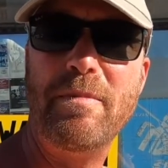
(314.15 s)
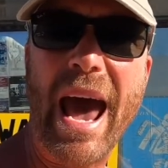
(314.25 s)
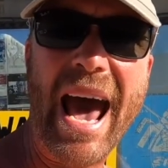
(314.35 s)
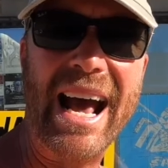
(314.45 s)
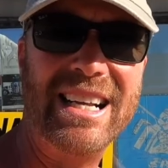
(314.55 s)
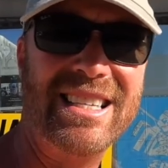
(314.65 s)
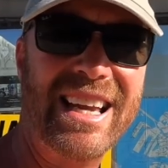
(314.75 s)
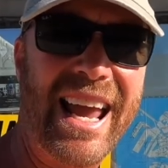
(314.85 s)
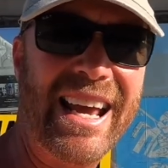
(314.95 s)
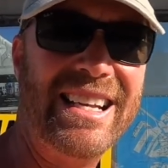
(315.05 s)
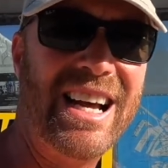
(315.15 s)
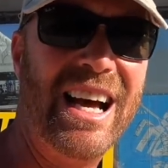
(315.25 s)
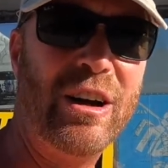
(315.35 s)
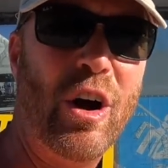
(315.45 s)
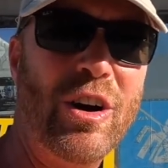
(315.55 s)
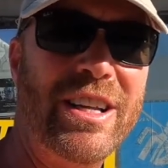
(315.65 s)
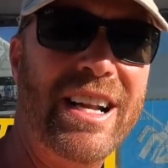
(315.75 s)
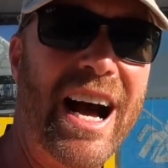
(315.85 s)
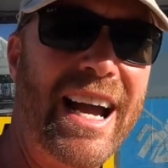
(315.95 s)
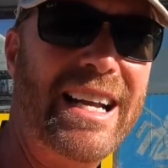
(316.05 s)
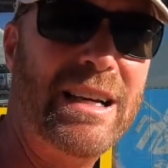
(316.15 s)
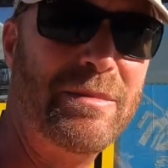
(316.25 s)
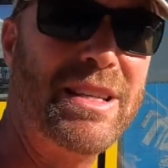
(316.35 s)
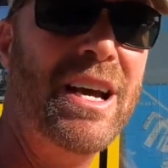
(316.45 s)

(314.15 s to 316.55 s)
bags and carted items.